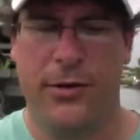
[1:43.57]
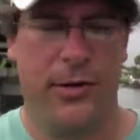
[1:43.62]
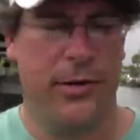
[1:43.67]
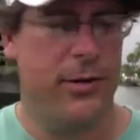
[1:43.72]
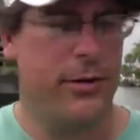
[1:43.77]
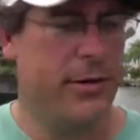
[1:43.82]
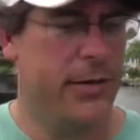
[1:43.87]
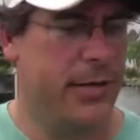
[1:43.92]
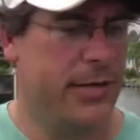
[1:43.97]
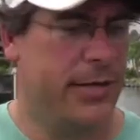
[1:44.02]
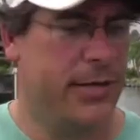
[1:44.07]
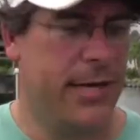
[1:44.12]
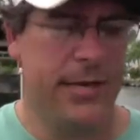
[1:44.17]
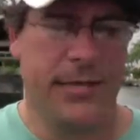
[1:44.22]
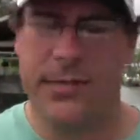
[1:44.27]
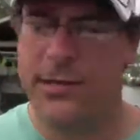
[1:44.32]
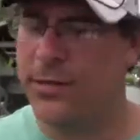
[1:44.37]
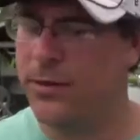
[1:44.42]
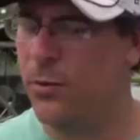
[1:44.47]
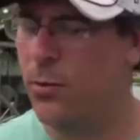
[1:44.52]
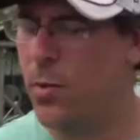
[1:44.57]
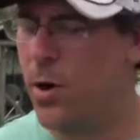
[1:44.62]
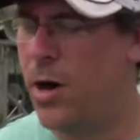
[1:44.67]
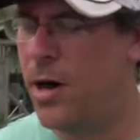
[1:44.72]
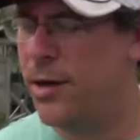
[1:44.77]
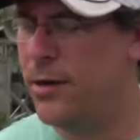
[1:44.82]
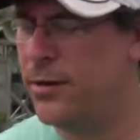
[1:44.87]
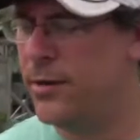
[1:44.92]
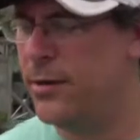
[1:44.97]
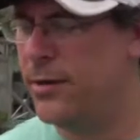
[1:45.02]
you're assessing the
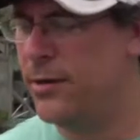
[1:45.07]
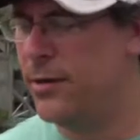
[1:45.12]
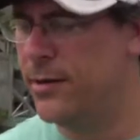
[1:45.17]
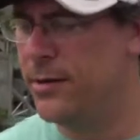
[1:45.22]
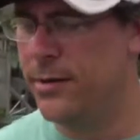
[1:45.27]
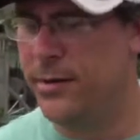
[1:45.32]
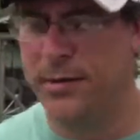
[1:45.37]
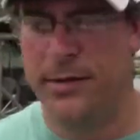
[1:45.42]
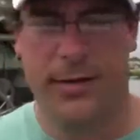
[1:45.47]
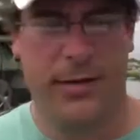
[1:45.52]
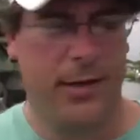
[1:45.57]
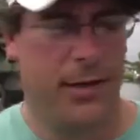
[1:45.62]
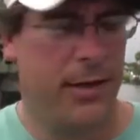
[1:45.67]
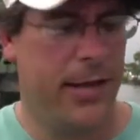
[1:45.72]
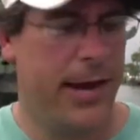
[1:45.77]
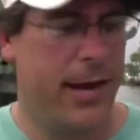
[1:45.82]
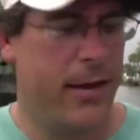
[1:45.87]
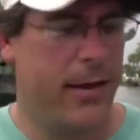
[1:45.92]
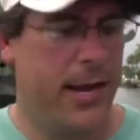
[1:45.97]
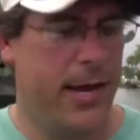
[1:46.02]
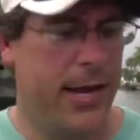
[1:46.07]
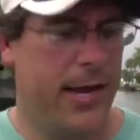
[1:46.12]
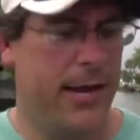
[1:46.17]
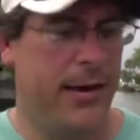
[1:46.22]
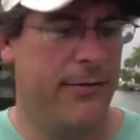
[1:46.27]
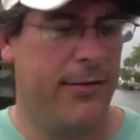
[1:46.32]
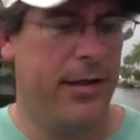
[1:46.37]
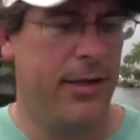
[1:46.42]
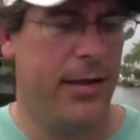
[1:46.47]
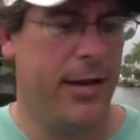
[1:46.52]
water and the clarity and
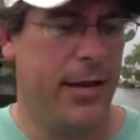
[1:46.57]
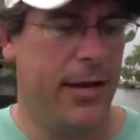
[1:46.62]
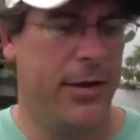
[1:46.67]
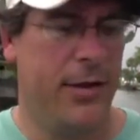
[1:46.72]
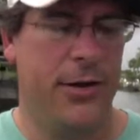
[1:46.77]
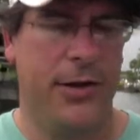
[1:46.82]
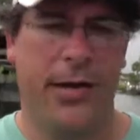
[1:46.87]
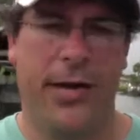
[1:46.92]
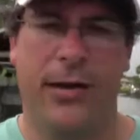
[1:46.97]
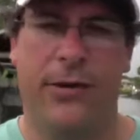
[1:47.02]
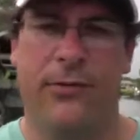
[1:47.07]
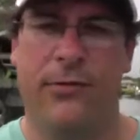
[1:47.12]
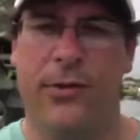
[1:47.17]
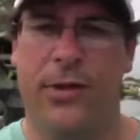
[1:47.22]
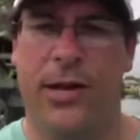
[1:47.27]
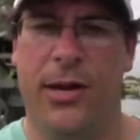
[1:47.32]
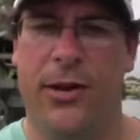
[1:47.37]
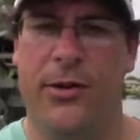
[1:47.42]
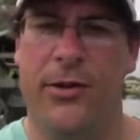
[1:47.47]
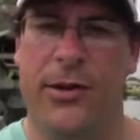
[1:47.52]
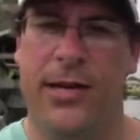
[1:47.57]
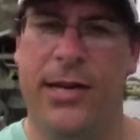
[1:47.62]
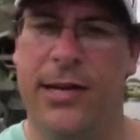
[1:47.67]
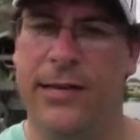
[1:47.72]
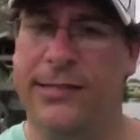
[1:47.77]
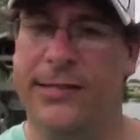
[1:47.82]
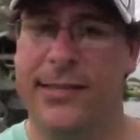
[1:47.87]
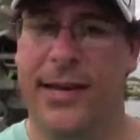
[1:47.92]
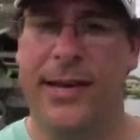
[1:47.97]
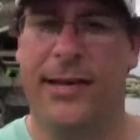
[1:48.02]
everything, and you're
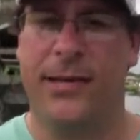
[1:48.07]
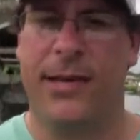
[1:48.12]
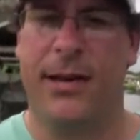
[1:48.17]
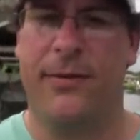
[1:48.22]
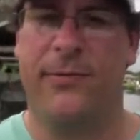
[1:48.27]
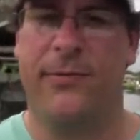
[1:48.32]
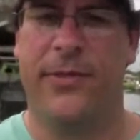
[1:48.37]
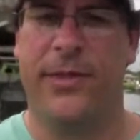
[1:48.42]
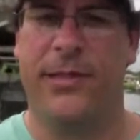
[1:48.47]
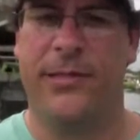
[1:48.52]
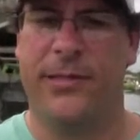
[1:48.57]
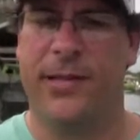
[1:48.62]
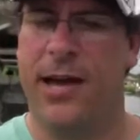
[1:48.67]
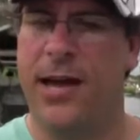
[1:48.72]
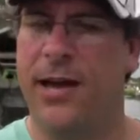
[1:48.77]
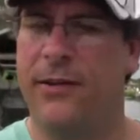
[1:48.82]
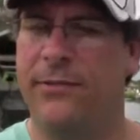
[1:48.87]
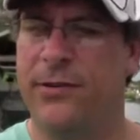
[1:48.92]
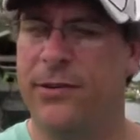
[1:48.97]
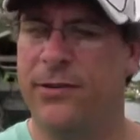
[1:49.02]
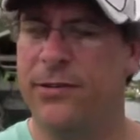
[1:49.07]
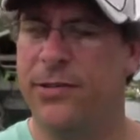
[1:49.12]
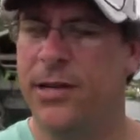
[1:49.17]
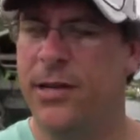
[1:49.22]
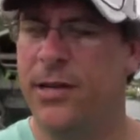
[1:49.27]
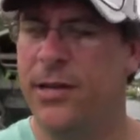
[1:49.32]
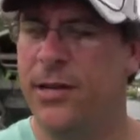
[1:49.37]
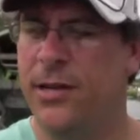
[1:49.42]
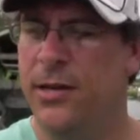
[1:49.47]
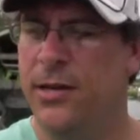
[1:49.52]
getting psyched up for this dive because
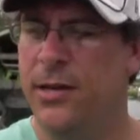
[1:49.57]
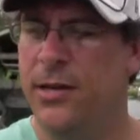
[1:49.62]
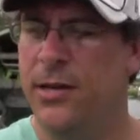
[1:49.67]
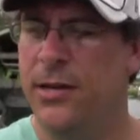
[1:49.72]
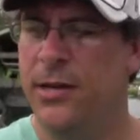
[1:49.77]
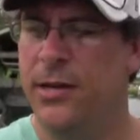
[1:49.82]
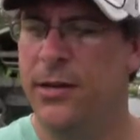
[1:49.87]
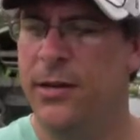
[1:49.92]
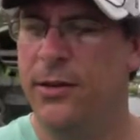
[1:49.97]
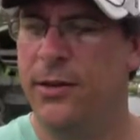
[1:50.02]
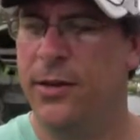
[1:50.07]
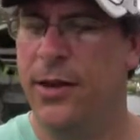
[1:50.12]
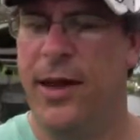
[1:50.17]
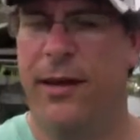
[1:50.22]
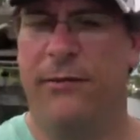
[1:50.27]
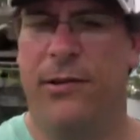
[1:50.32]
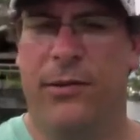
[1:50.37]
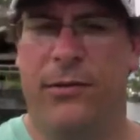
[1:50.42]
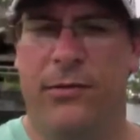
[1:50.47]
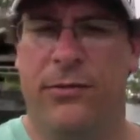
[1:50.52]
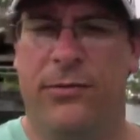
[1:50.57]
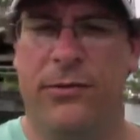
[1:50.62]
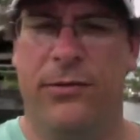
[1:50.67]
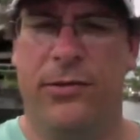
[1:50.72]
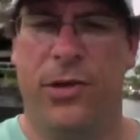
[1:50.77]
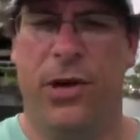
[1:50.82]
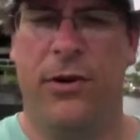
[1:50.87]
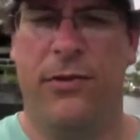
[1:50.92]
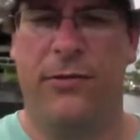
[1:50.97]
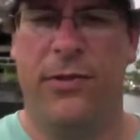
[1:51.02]
you haven't
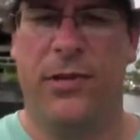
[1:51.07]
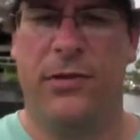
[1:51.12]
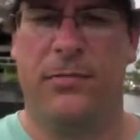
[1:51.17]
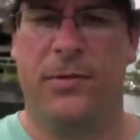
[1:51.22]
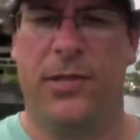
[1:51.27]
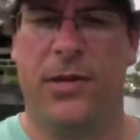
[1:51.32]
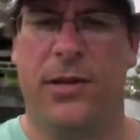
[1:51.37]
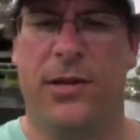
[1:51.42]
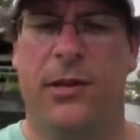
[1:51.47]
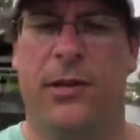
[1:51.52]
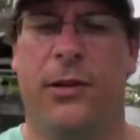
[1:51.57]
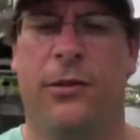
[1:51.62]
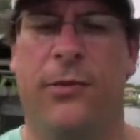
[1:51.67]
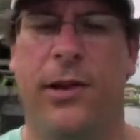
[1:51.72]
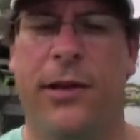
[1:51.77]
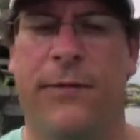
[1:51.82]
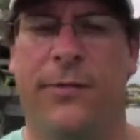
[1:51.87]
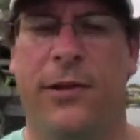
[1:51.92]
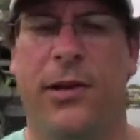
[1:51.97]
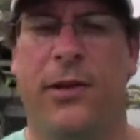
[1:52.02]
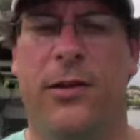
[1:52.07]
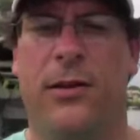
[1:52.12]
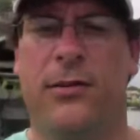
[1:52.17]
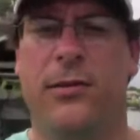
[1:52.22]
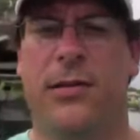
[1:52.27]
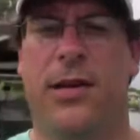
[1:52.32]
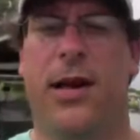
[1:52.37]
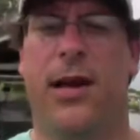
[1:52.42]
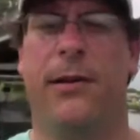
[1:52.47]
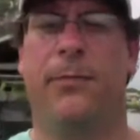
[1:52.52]
dove this particular reef in a long
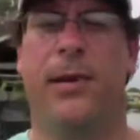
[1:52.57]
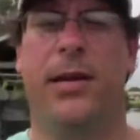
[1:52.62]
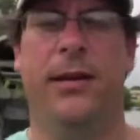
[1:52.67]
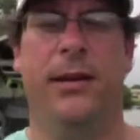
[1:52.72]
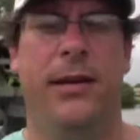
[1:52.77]
time,